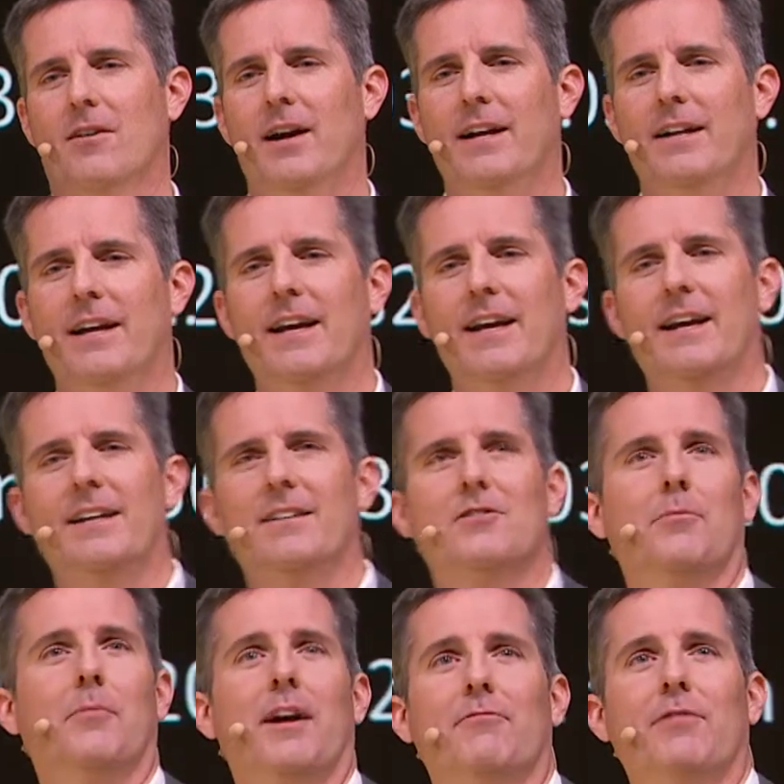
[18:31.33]
All right, and
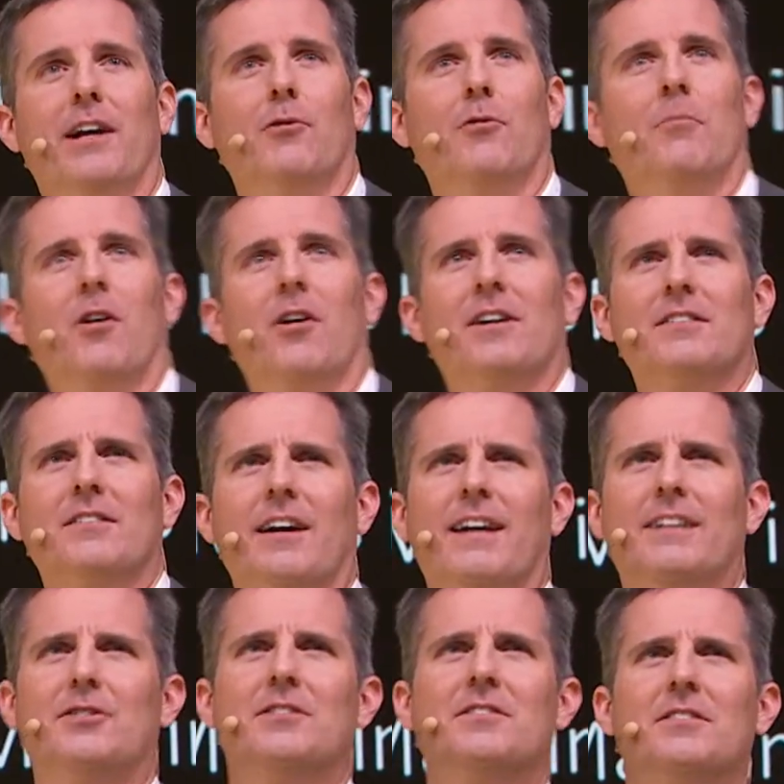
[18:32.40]
so my final remarks,
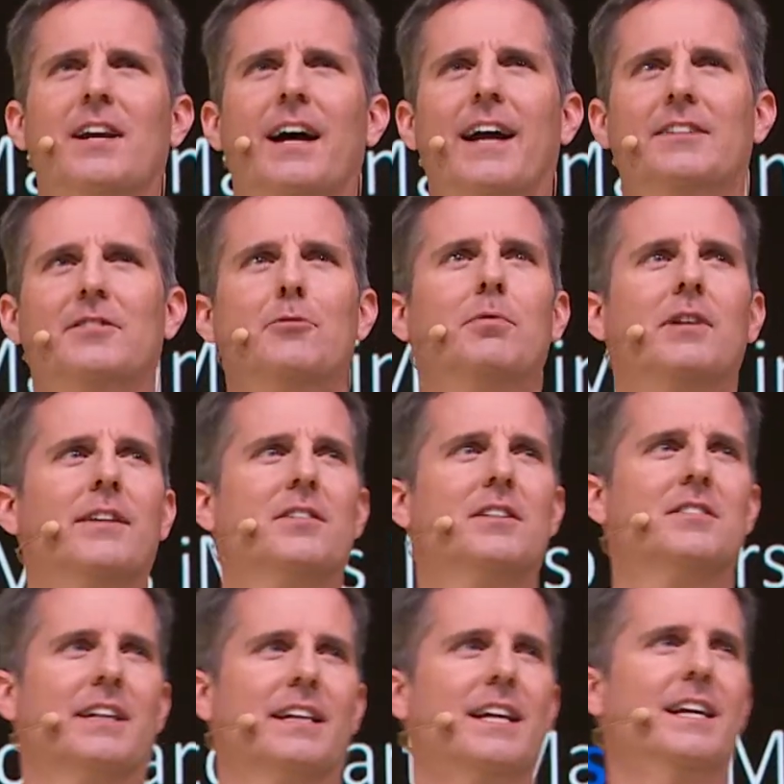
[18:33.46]
I just, I do believe
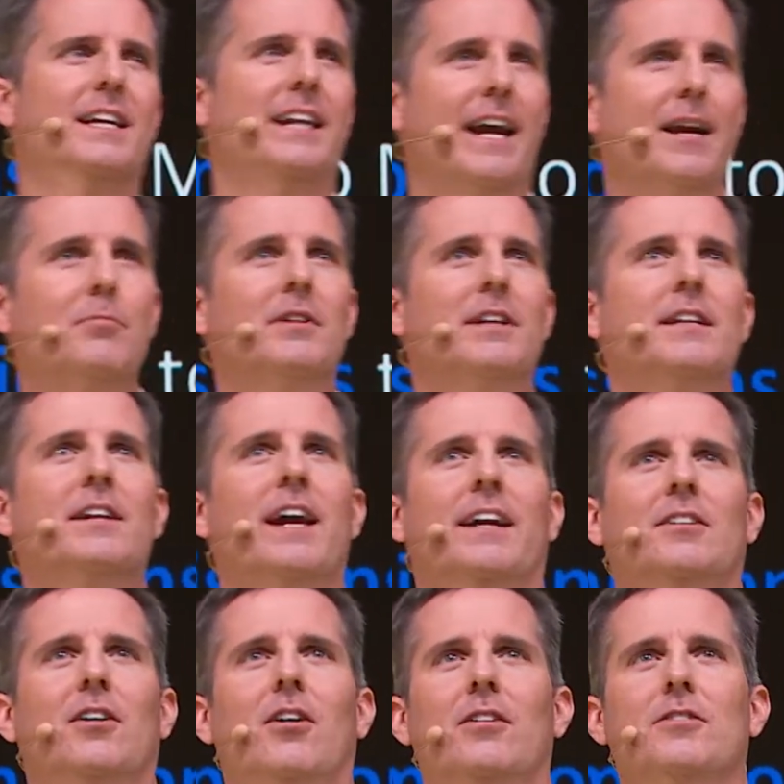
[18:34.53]
this is a key enabling
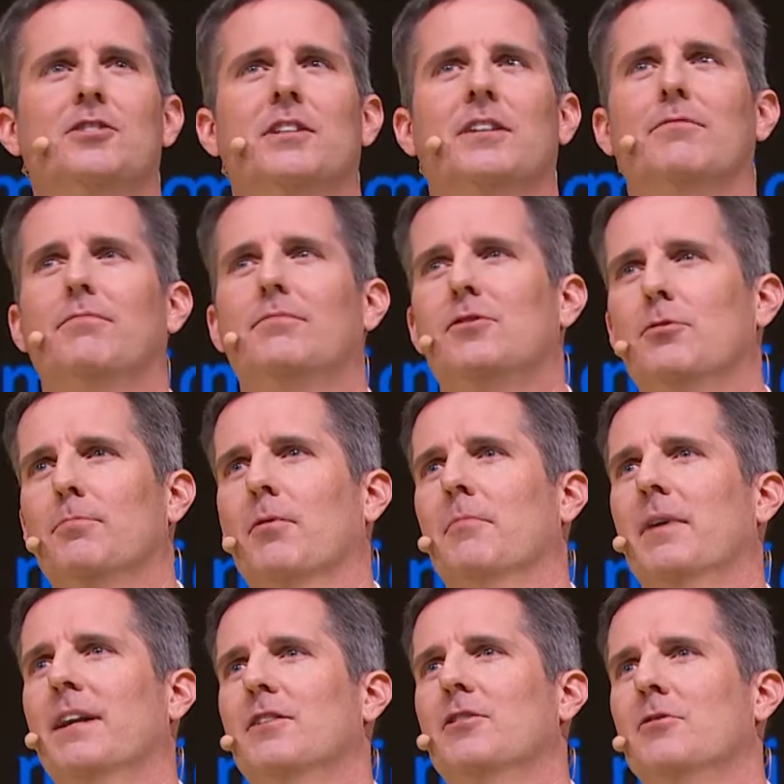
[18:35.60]
technology to
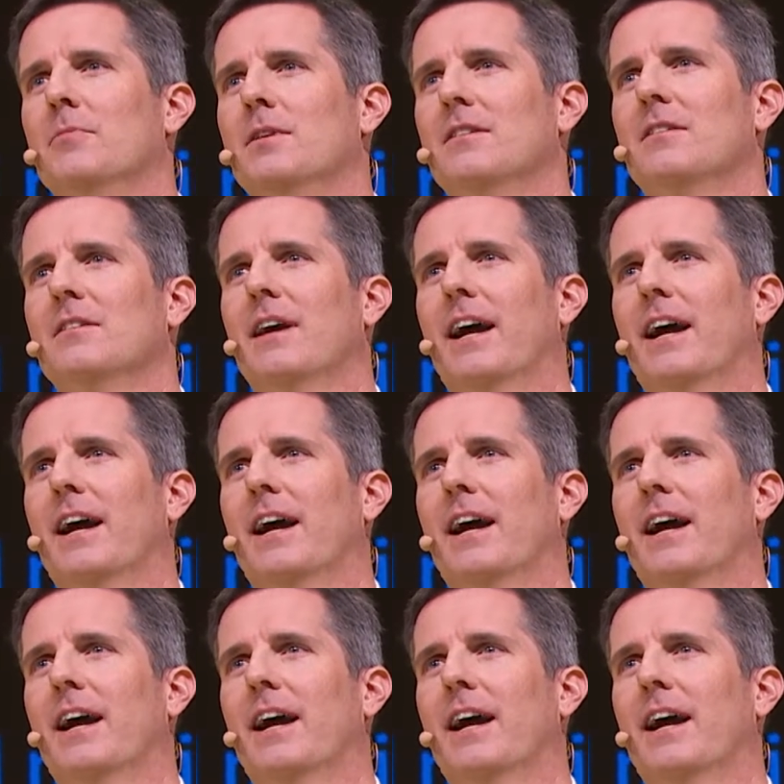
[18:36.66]
permit human